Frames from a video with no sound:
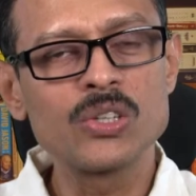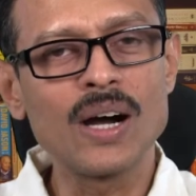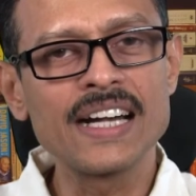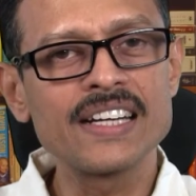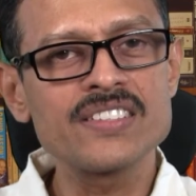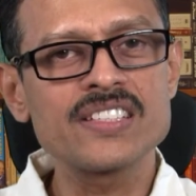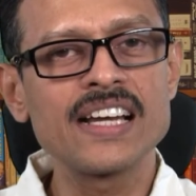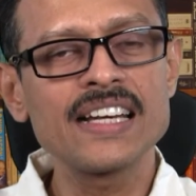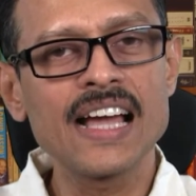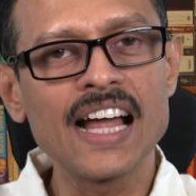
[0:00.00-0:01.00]
to
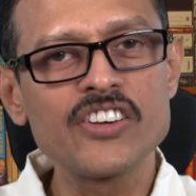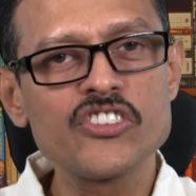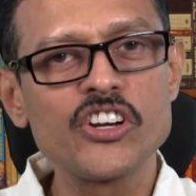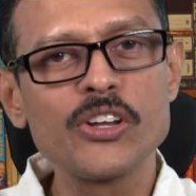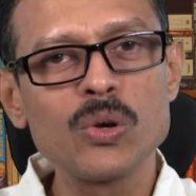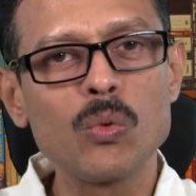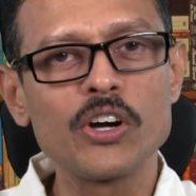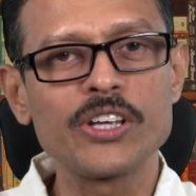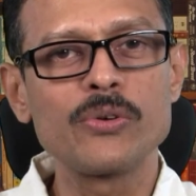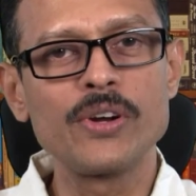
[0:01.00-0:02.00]
understand and schedule
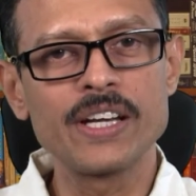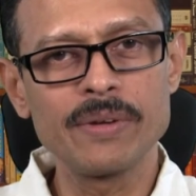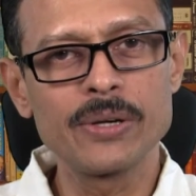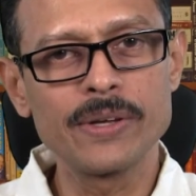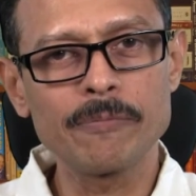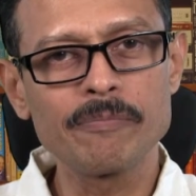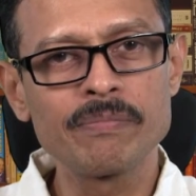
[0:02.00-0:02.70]
what you're going to be doing.